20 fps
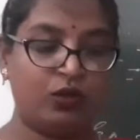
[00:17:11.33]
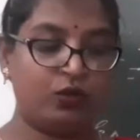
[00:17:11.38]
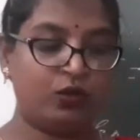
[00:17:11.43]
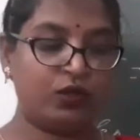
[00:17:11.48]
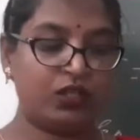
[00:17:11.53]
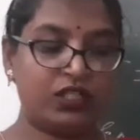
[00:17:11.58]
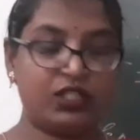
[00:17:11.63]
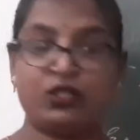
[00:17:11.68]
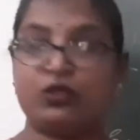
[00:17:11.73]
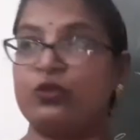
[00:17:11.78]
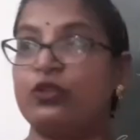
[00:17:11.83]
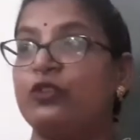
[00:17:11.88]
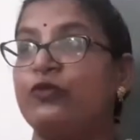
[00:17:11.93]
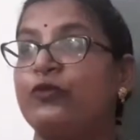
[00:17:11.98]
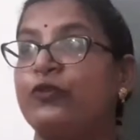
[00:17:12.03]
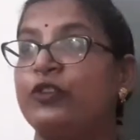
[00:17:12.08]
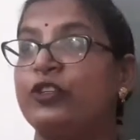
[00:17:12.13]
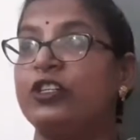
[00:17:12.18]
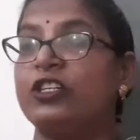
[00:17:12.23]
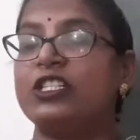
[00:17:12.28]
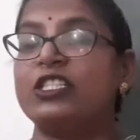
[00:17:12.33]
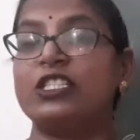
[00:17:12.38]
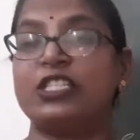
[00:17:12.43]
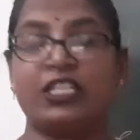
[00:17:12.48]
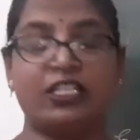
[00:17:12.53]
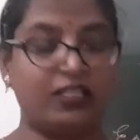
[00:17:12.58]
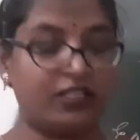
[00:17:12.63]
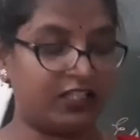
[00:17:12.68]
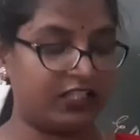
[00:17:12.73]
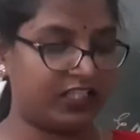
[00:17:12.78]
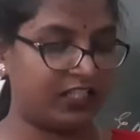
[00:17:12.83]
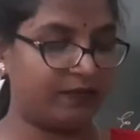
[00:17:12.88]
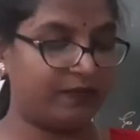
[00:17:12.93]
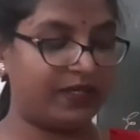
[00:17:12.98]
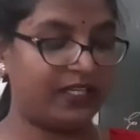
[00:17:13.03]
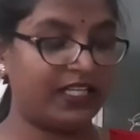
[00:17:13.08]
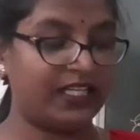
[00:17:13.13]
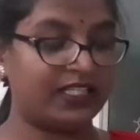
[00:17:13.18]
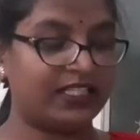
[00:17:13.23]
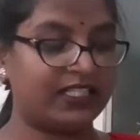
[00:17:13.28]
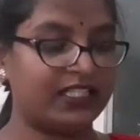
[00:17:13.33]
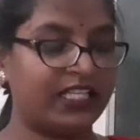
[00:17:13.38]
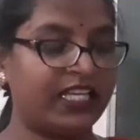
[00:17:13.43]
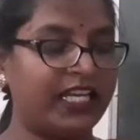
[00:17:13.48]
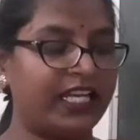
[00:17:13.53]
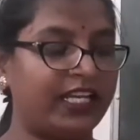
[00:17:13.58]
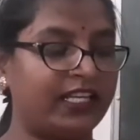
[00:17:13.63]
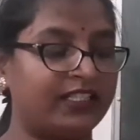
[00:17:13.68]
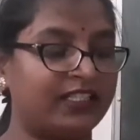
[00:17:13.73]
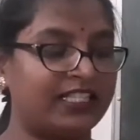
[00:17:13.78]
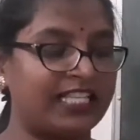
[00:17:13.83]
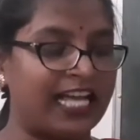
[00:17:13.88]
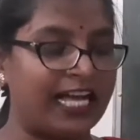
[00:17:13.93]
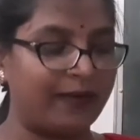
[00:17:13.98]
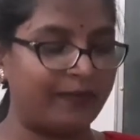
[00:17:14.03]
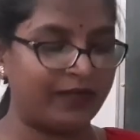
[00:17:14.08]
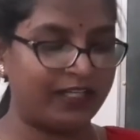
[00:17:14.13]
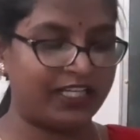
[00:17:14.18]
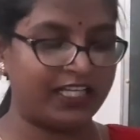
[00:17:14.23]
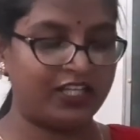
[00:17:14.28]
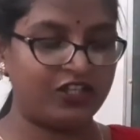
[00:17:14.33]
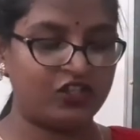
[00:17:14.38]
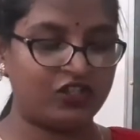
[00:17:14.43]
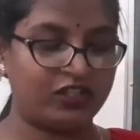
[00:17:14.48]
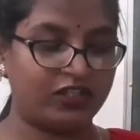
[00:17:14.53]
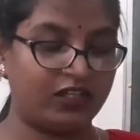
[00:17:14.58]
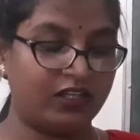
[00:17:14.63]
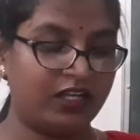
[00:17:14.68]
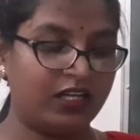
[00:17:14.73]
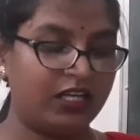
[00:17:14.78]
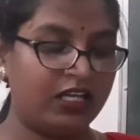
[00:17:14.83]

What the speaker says: who stood first in the CBSE examination.